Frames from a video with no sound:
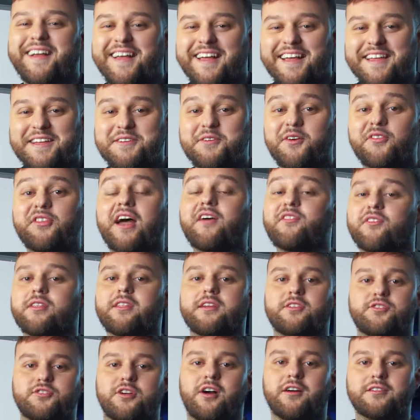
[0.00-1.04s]
you will
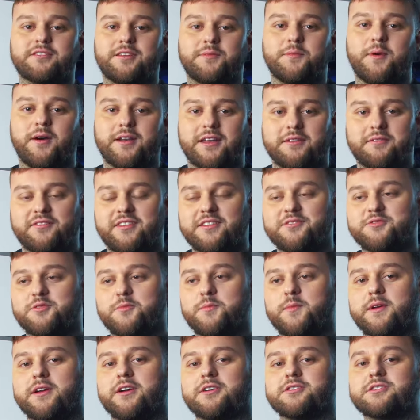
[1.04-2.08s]
definitely shock the body with this one,
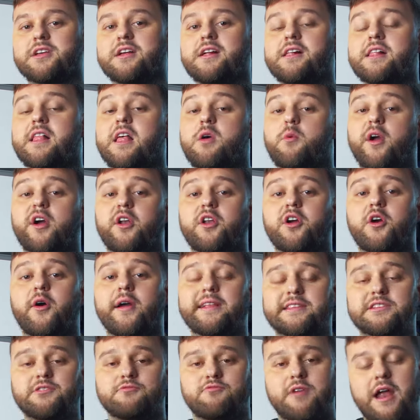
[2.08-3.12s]
because we're going to go
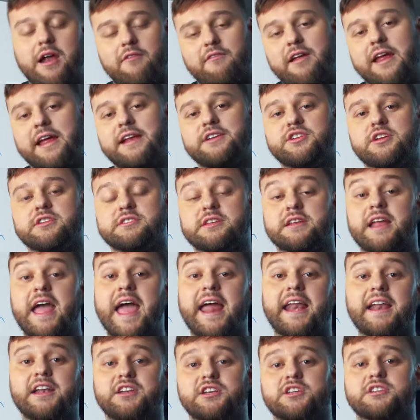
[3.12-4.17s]
into rep ranges and
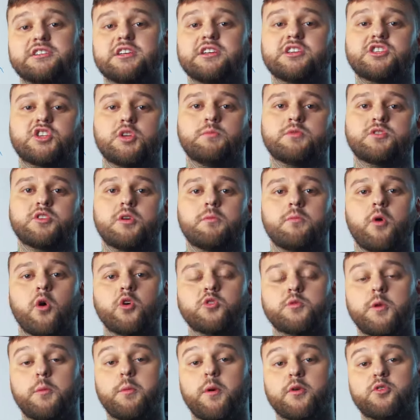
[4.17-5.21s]
energy systems that
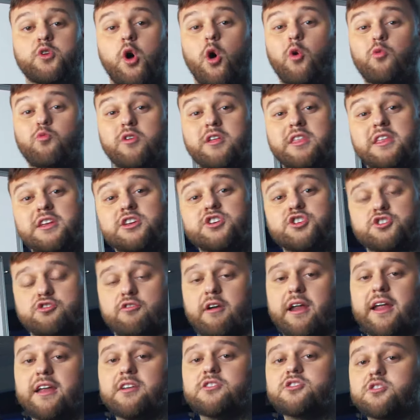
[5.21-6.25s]
most people don't really
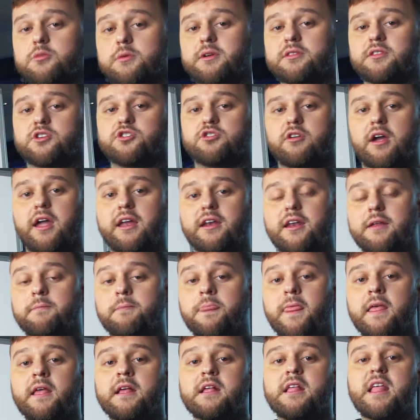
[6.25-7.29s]
stray into in the training,
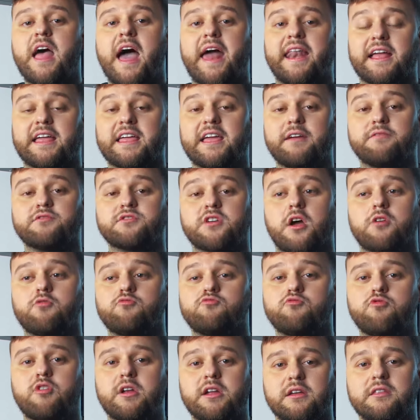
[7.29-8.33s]
and it gives a
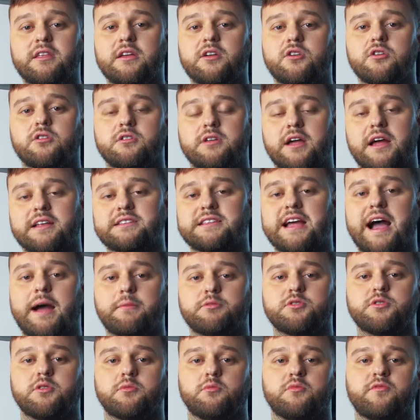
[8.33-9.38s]
really good
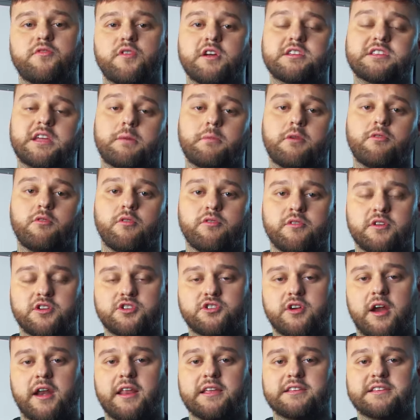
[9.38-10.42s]
adaptation first time you run this
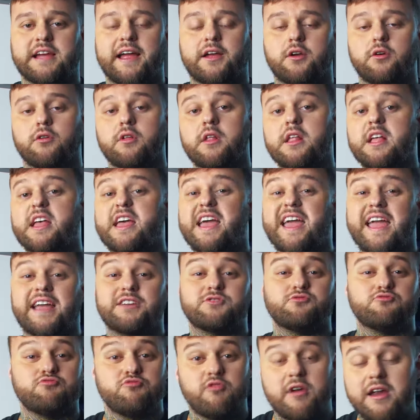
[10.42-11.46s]
training cycle.
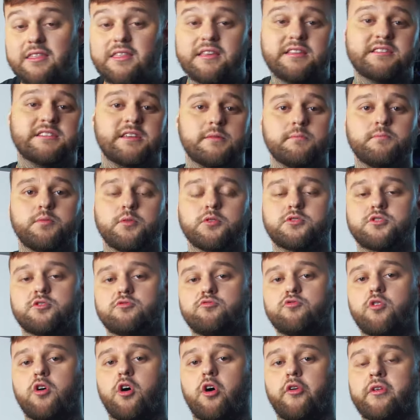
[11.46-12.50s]
It's really simple to
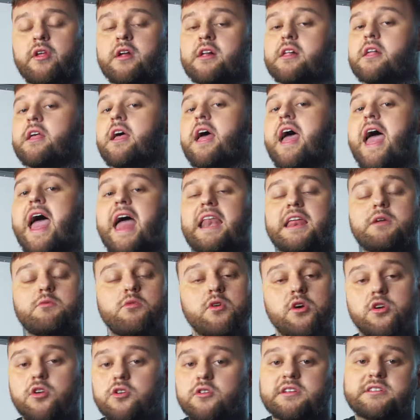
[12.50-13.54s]
run. Anyone
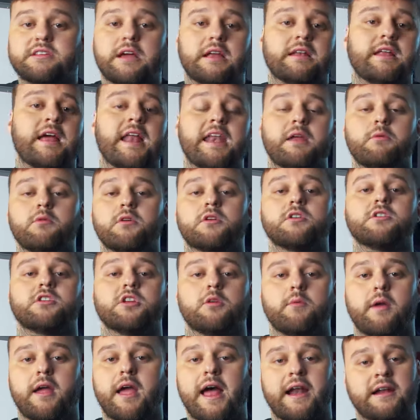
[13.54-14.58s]
can understand it, anyone can
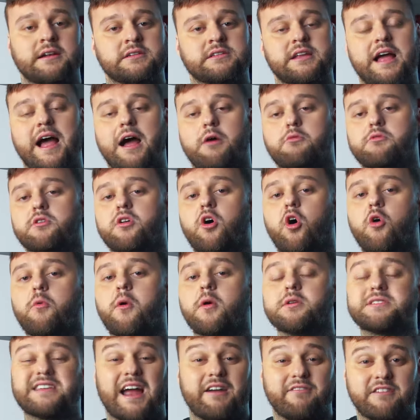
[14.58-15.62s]
do it, and I would
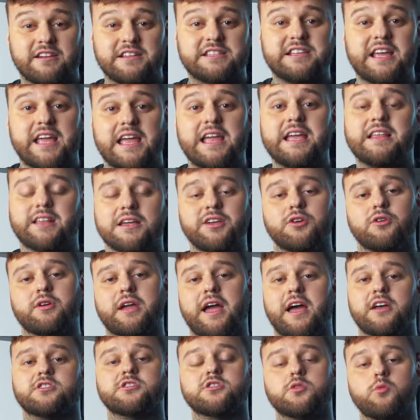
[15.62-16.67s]
almost guarantee that you'll
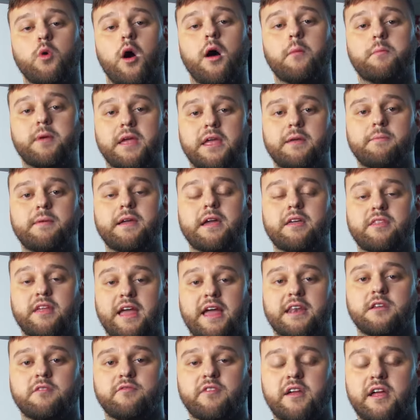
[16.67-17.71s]
get a squat PB at the
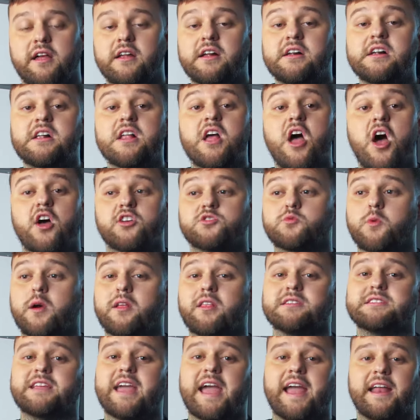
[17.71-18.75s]
end of it, as well
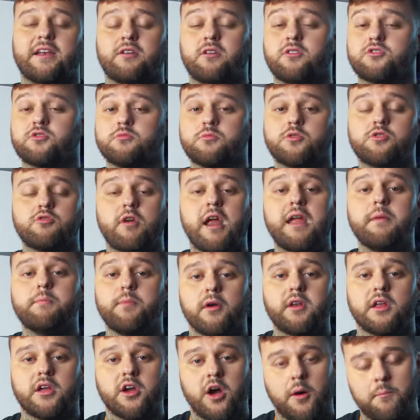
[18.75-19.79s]
as getting some great
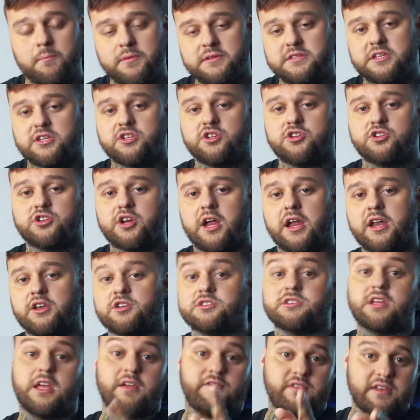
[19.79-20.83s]
body composition
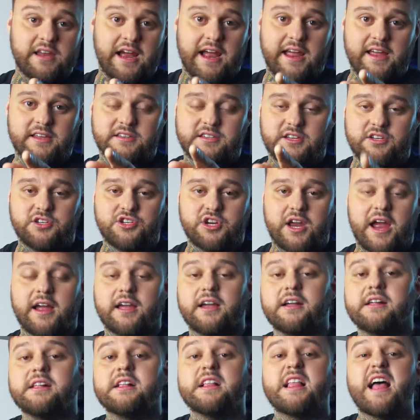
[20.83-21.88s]
changes if your diet's in check,
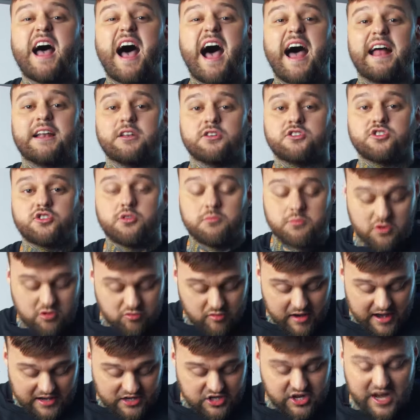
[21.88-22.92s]
and some
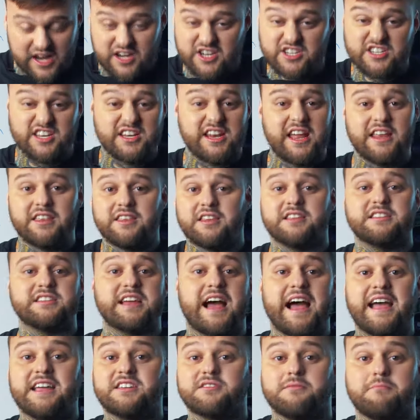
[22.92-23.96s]
great changes in the
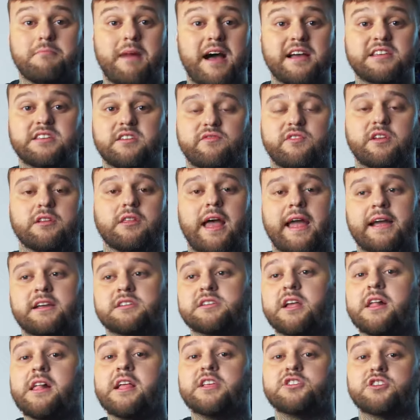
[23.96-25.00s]
size and mass of your
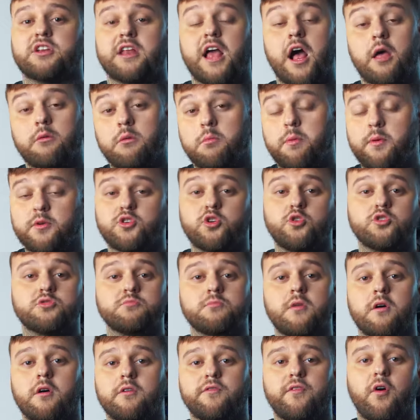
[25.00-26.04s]
legs. It's going to help you produce
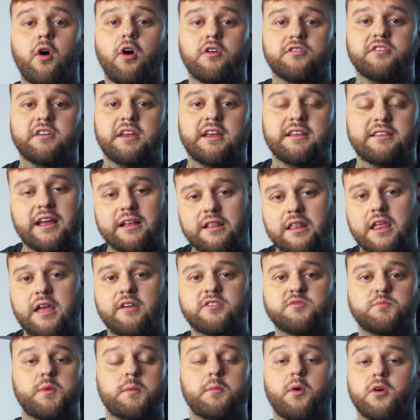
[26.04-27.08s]
more force in your
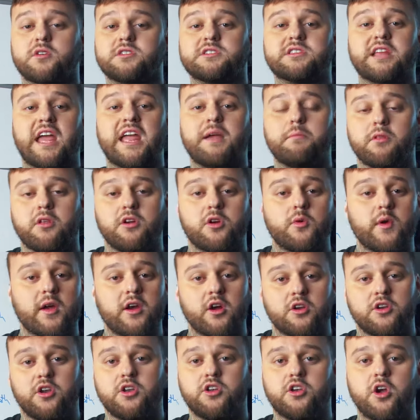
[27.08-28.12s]
deadlifts, be more stable and quick
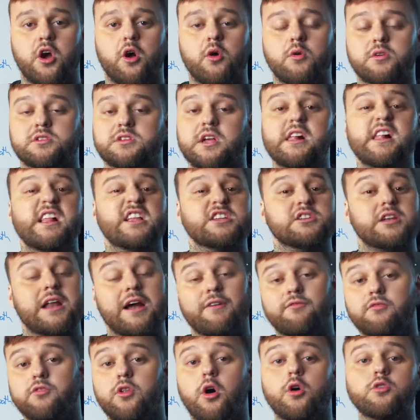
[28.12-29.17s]
on your yokes. It's going to
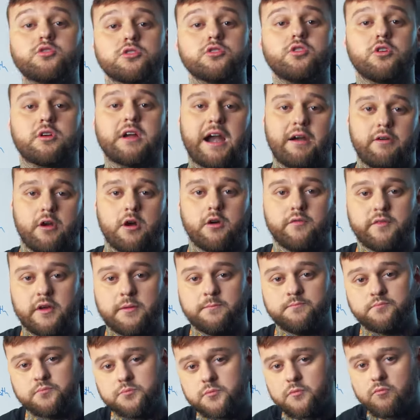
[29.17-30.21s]
have loads of good carryover.
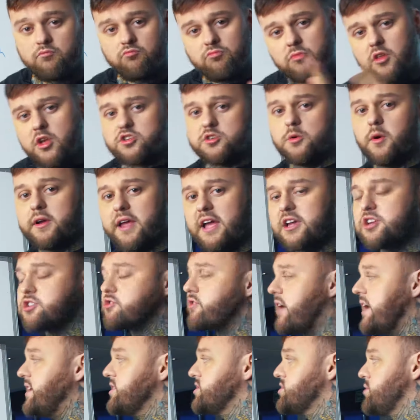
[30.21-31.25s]
So we'll get
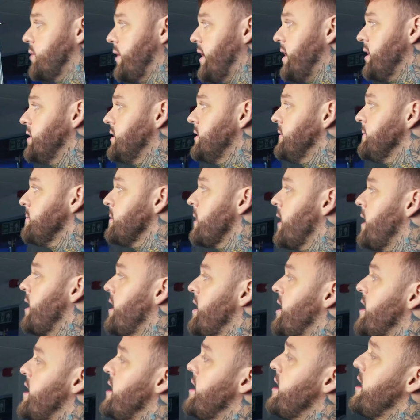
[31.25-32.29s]
straight into it,
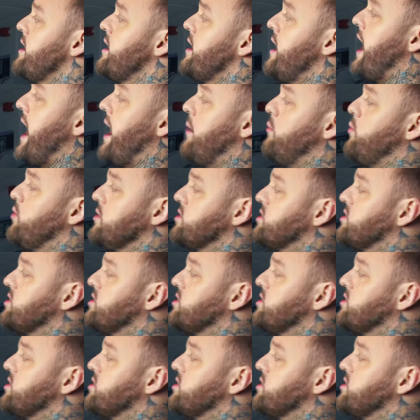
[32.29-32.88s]
and we'll